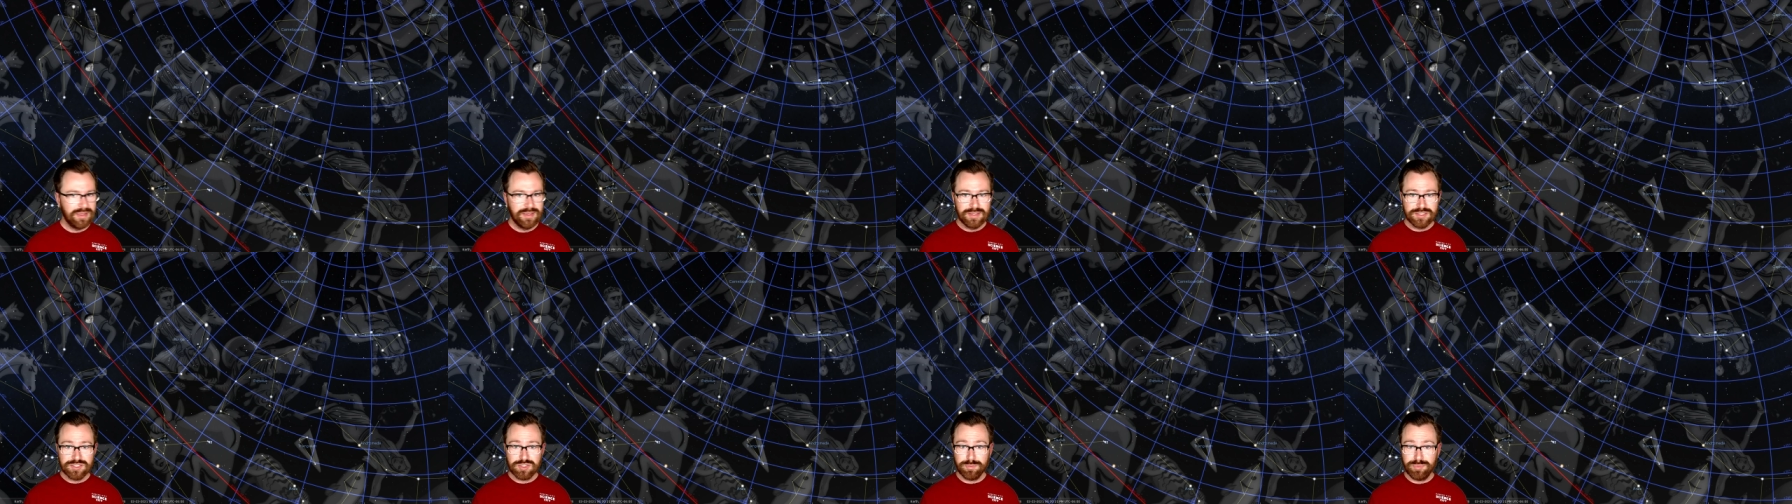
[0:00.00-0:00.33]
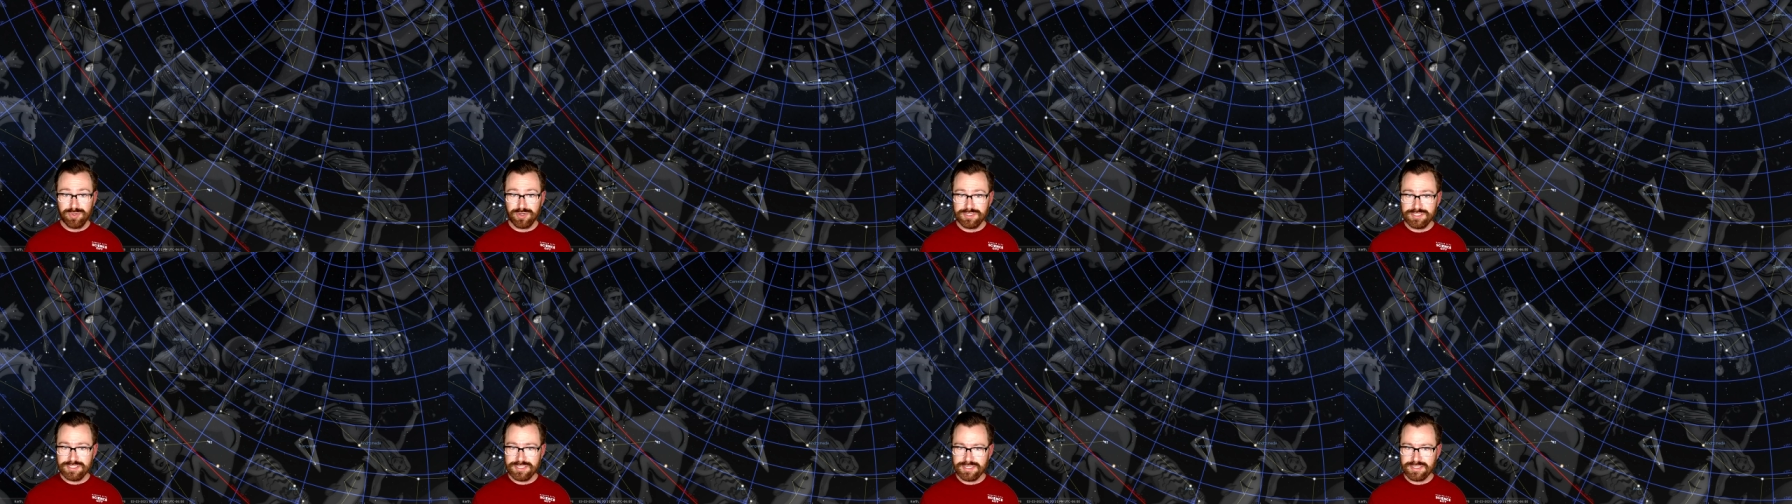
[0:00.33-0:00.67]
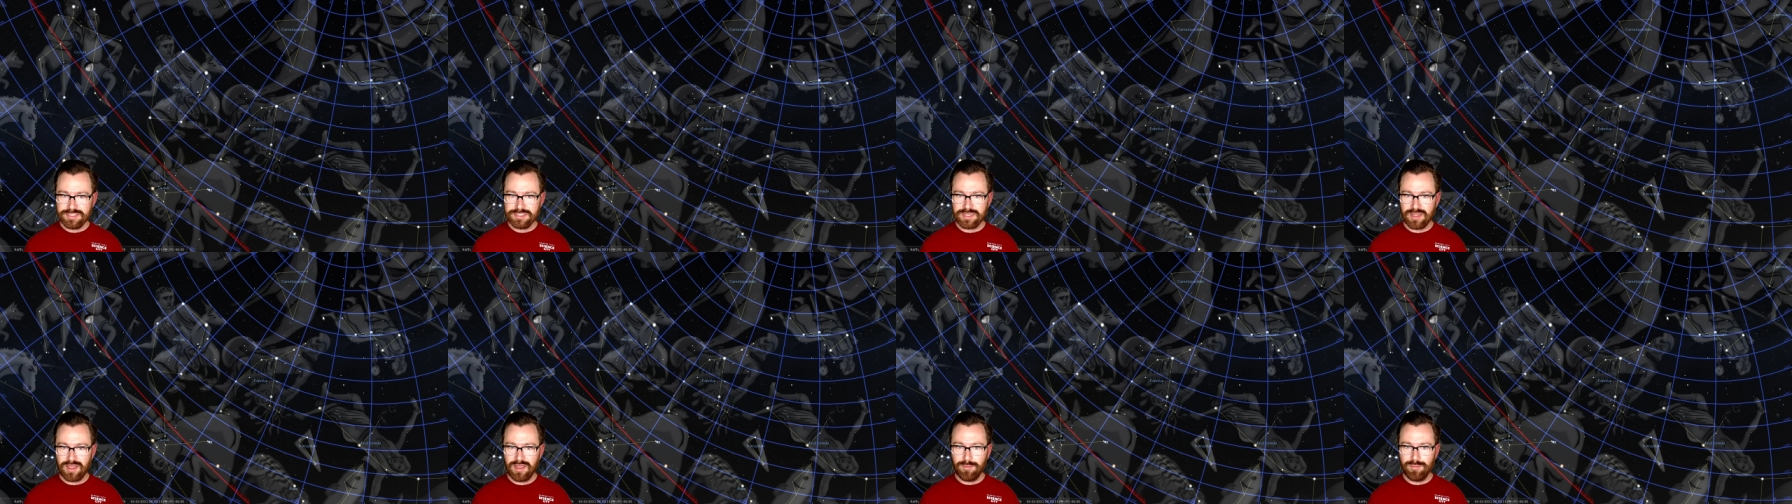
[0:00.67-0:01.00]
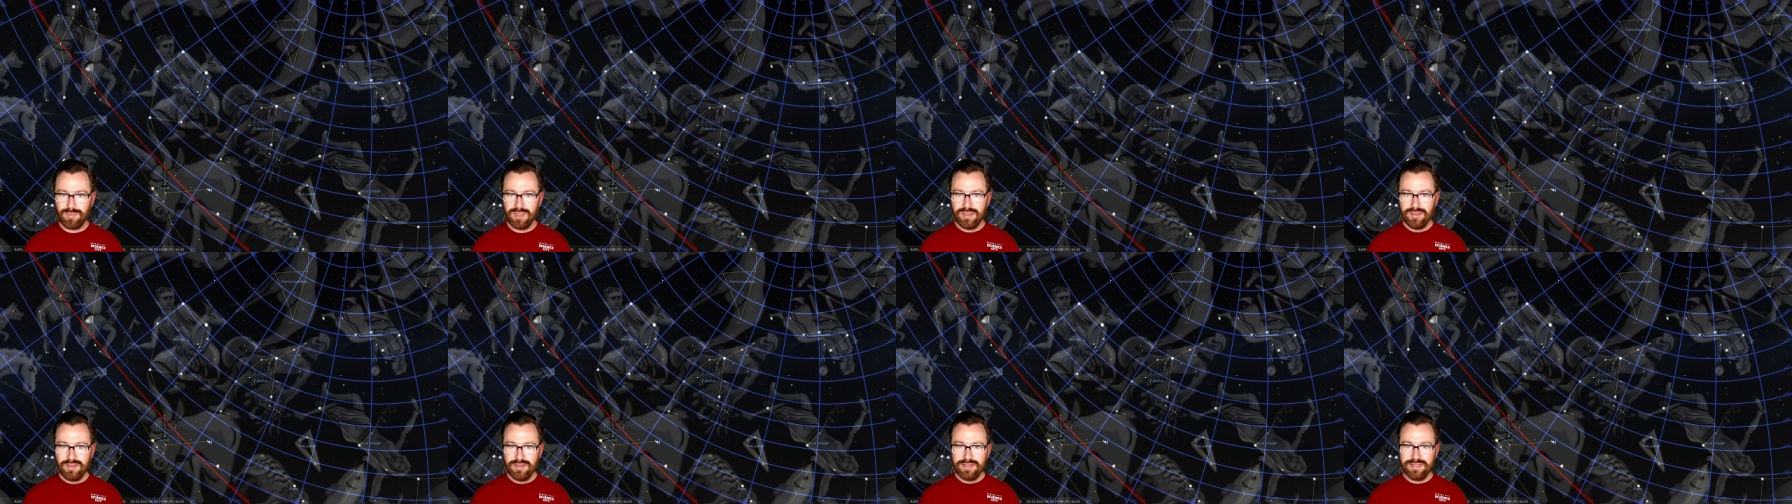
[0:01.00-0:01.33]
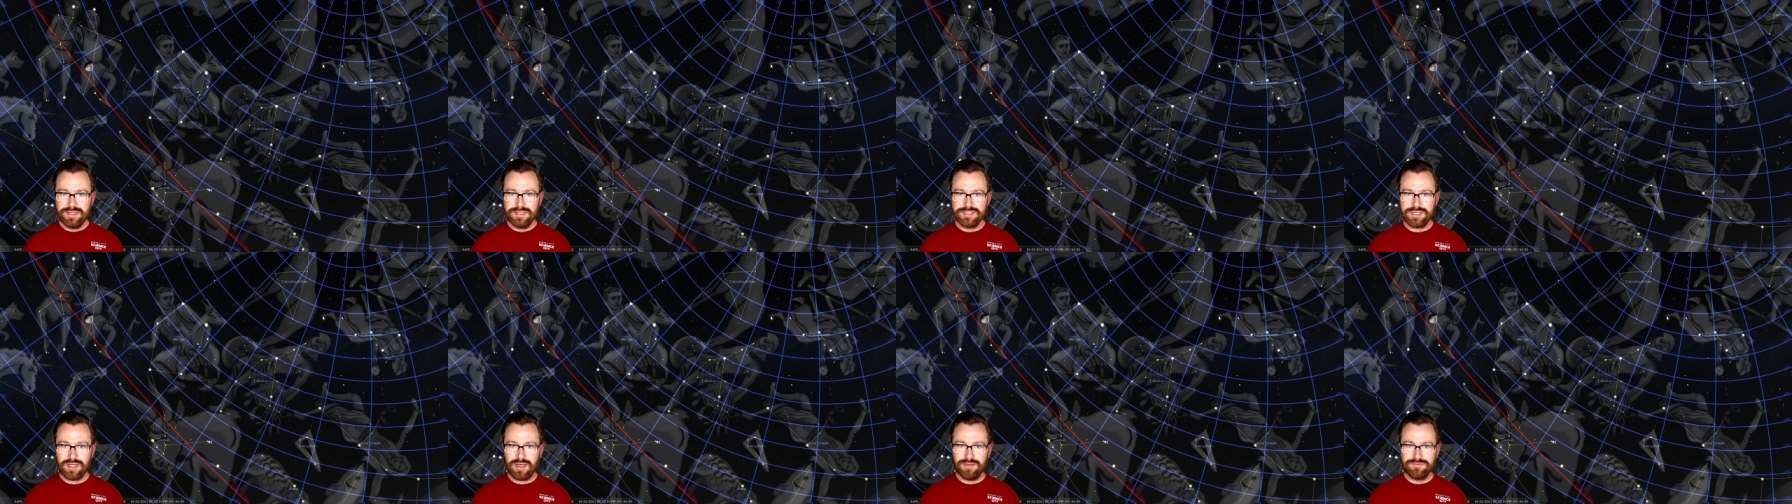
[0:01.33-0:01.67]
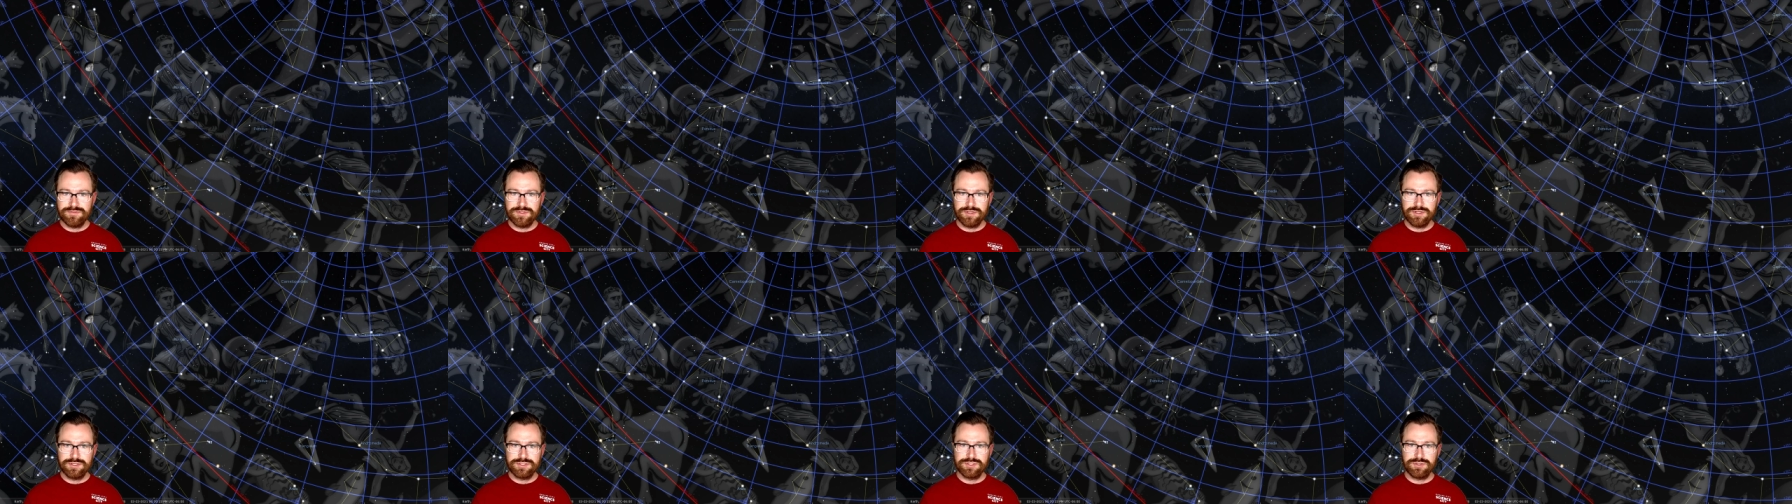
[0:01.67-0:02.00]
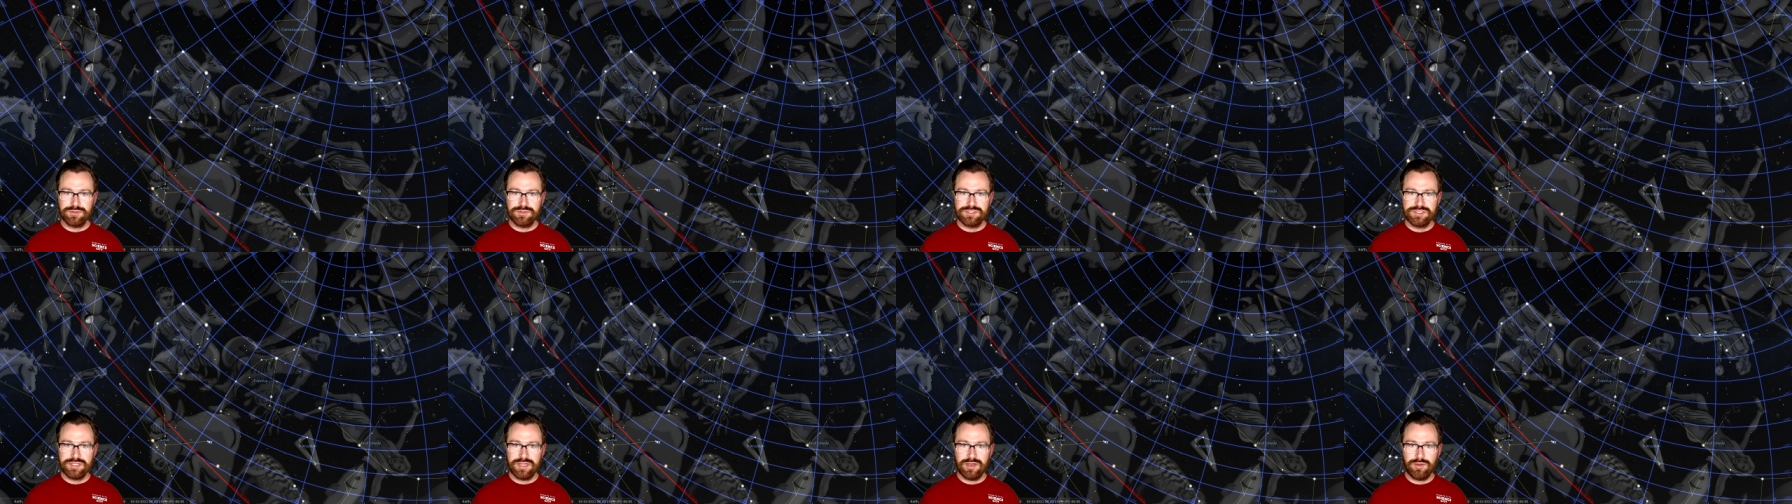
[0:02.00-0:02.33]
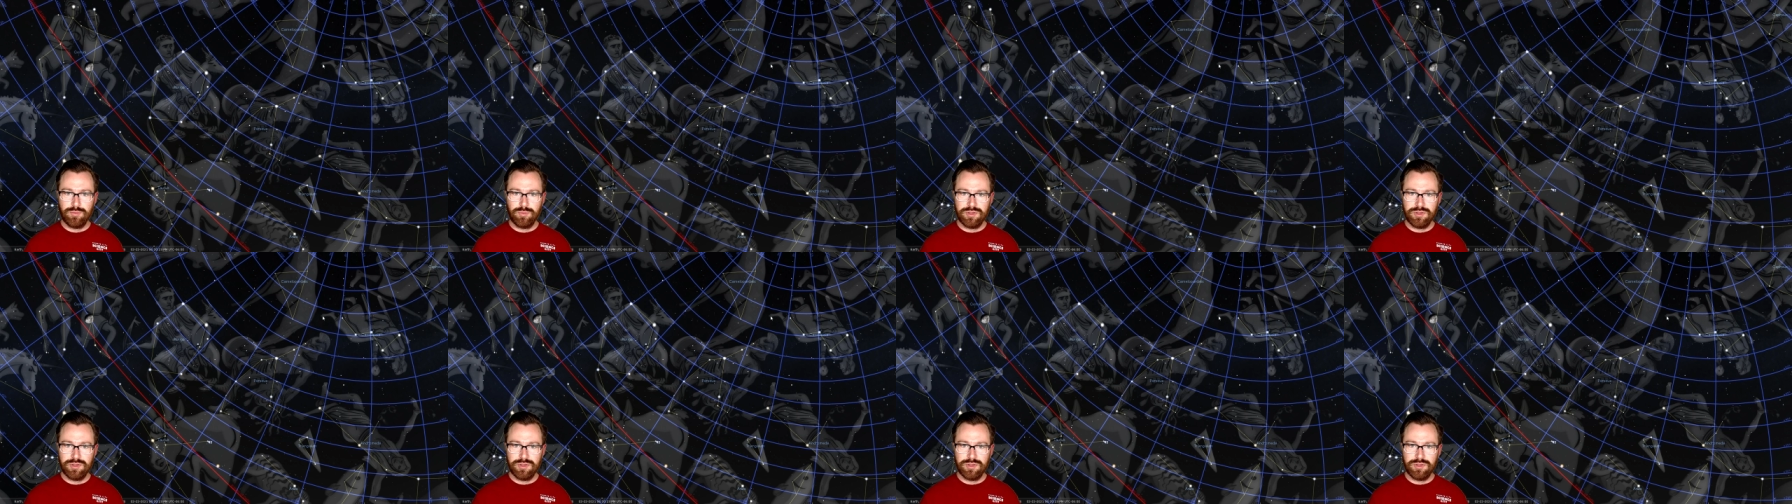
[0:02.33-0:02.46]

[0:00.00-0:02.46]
So Perseus um, is often associated